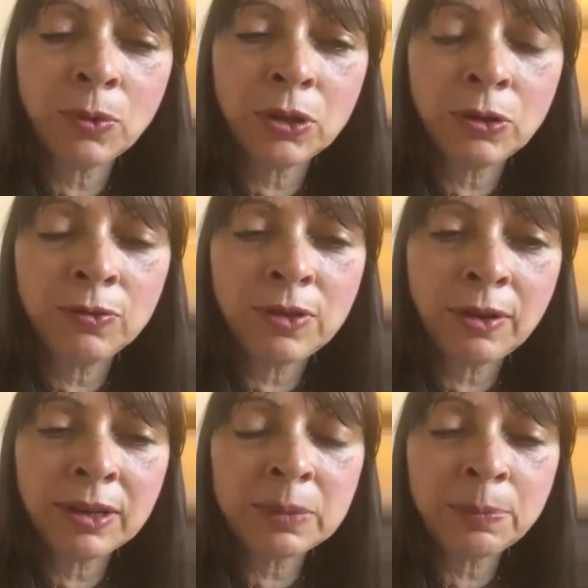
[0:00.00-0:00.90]
what you've
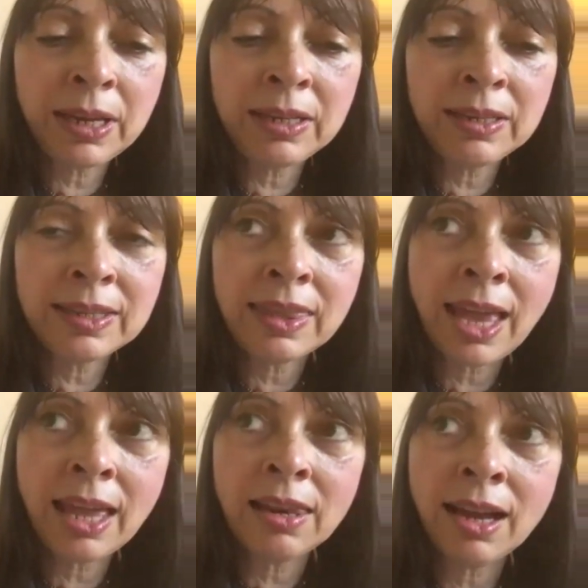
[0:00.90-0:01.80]
now explained is
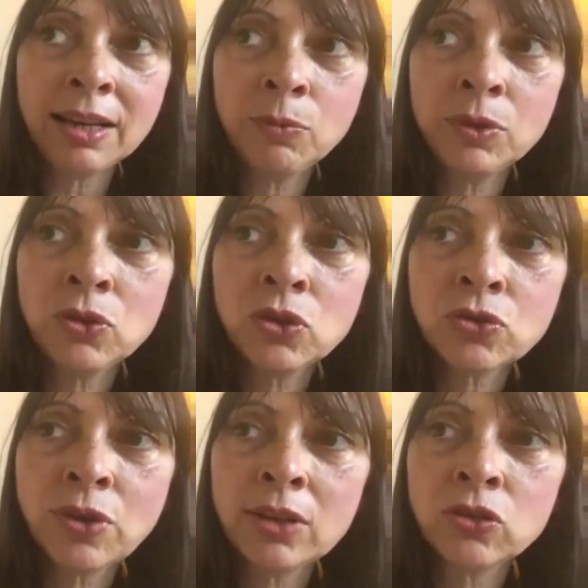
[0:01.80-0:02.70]
that line would
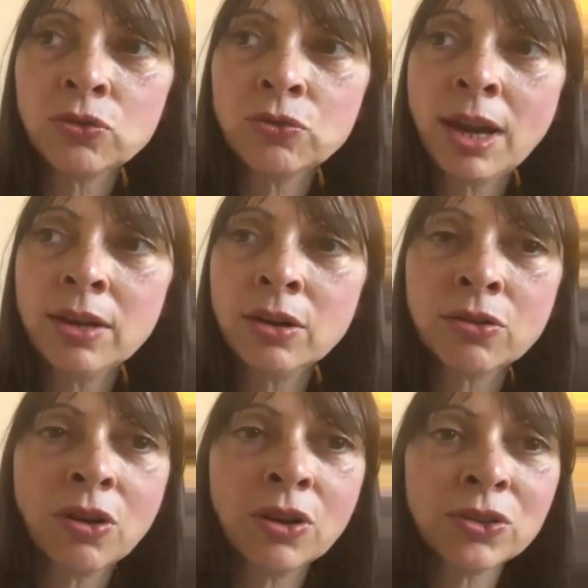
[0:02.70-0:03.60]
stretch right
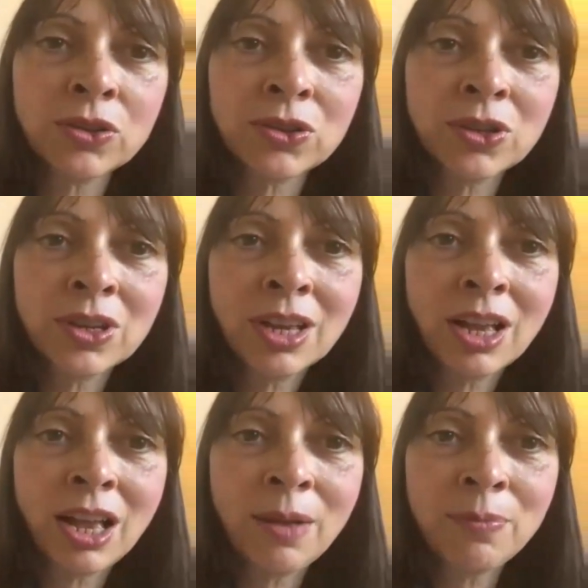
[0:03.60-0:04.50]
across
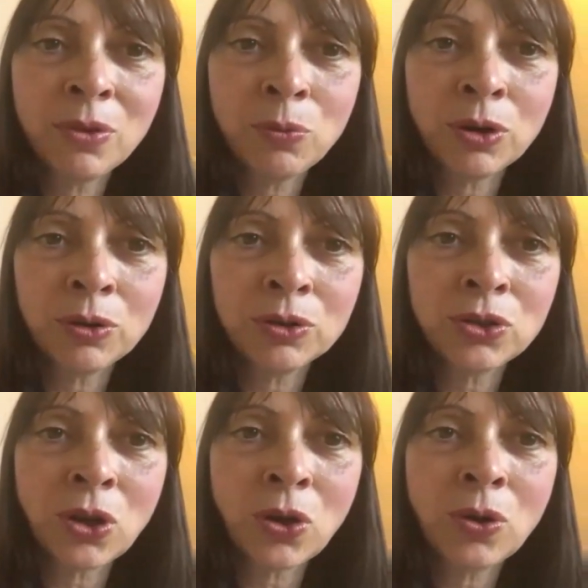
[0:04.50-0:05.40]
the world.
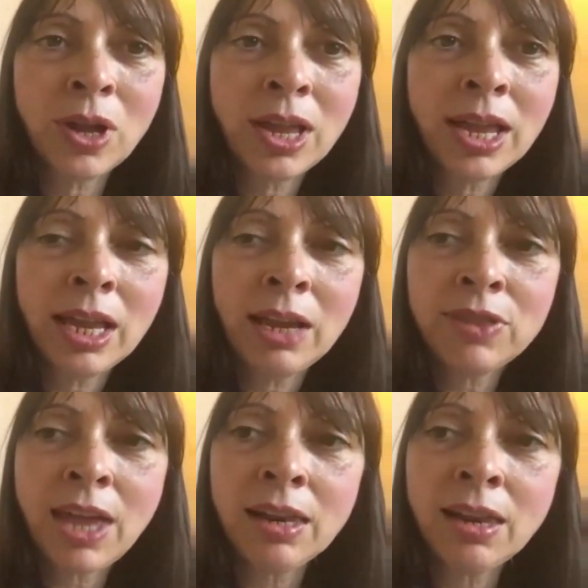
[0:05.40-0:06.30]
So
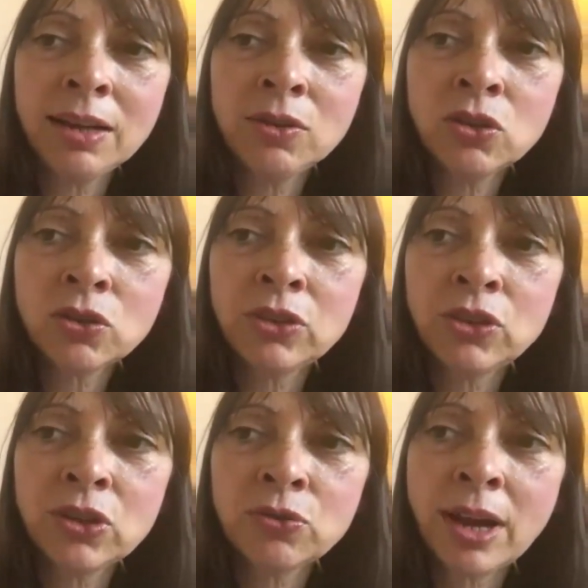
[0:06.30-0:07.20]
if that line
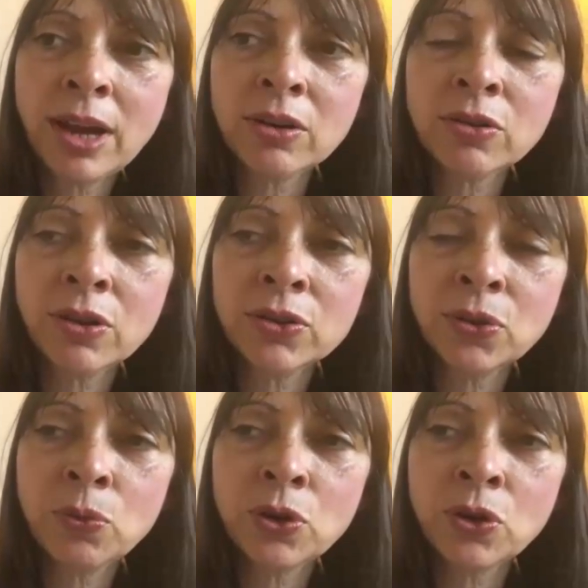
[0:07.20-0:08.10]
stretches right
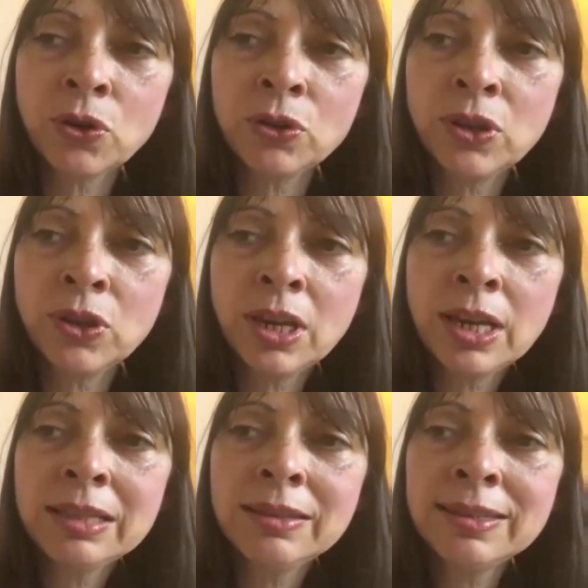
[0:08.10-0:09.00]
across the world,
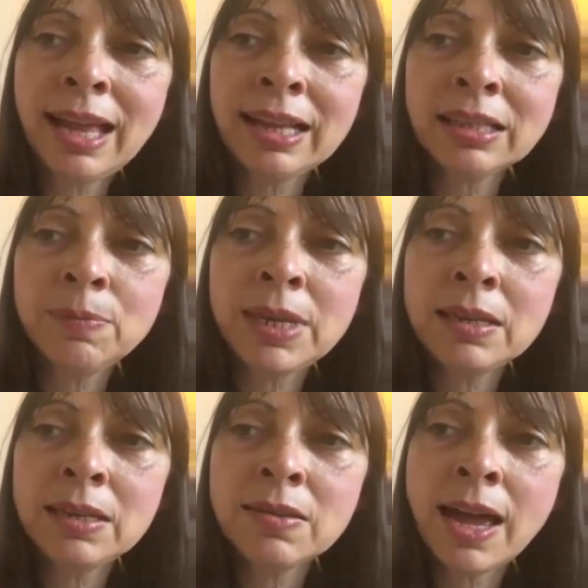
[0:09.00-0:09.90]
does that
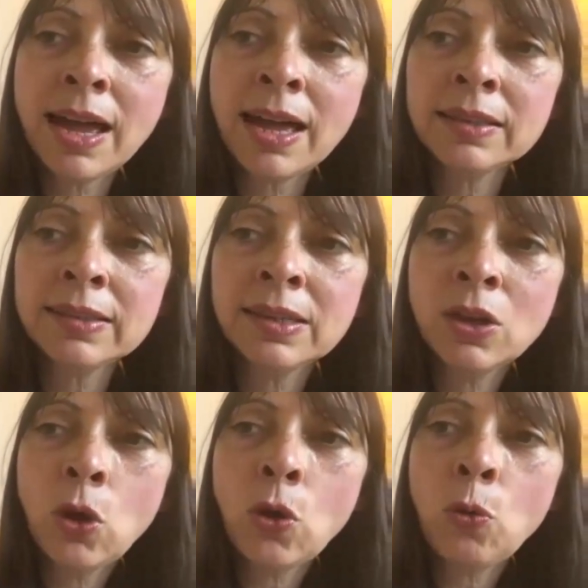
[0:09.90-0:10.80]
mean that
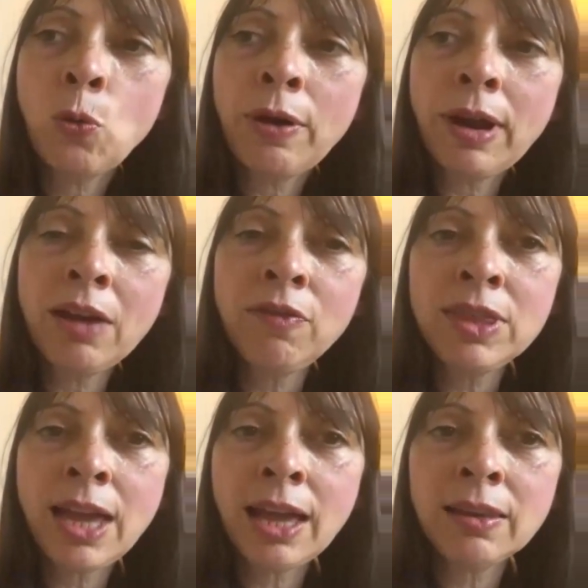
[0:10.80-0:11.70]

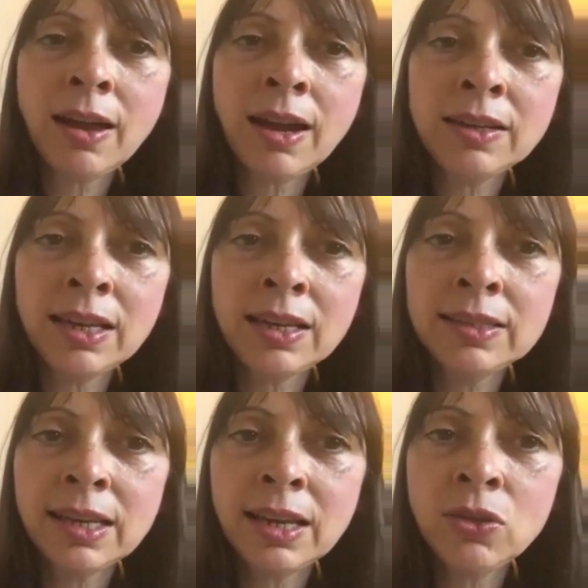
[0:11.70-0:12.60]
wherever that line
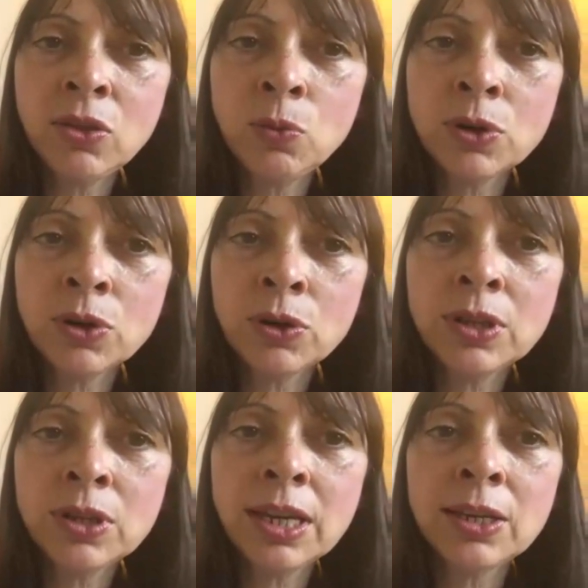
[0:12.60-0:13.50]
is in the
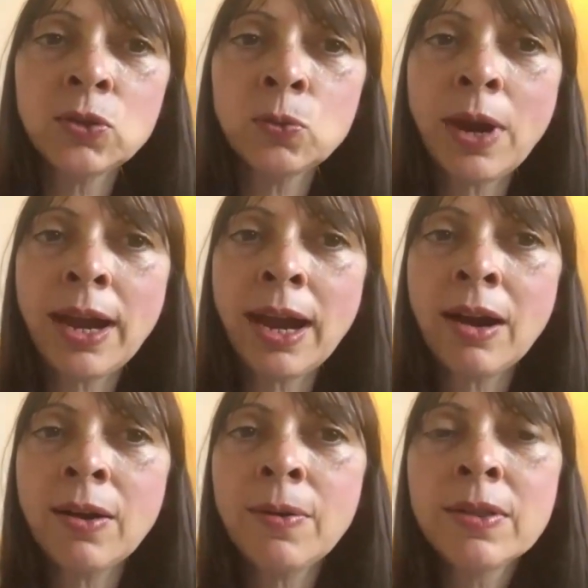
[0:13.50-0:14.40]
world is
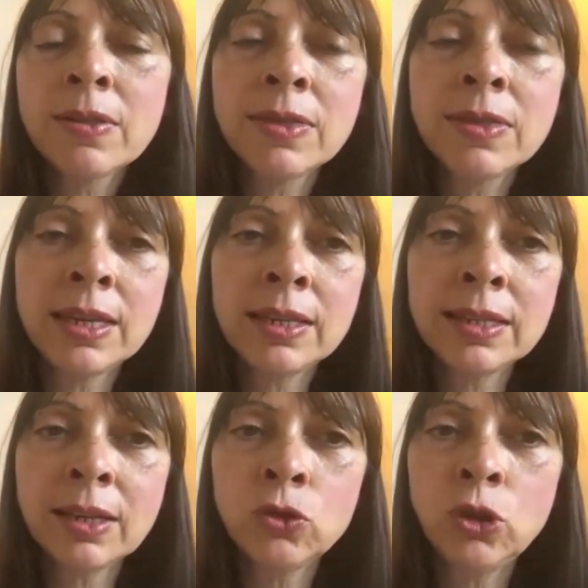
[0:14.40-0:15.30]
where the
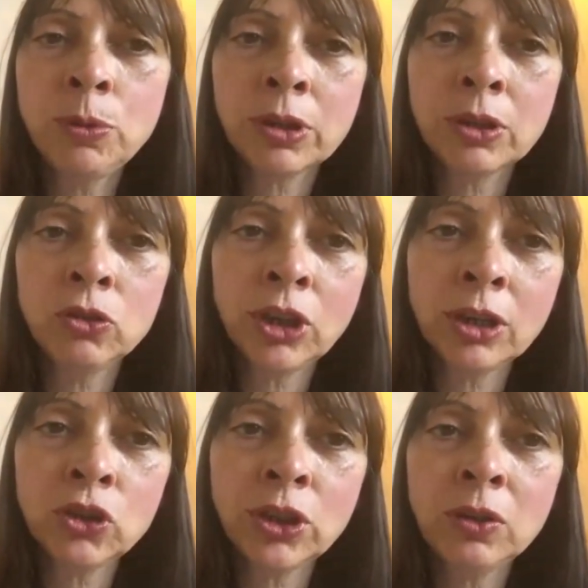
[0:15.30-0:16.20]
Sun-Jupiter
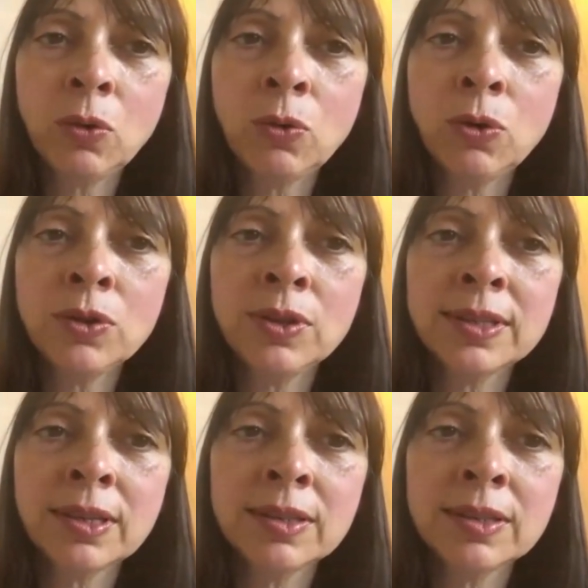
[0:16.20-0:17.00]
conjunction or the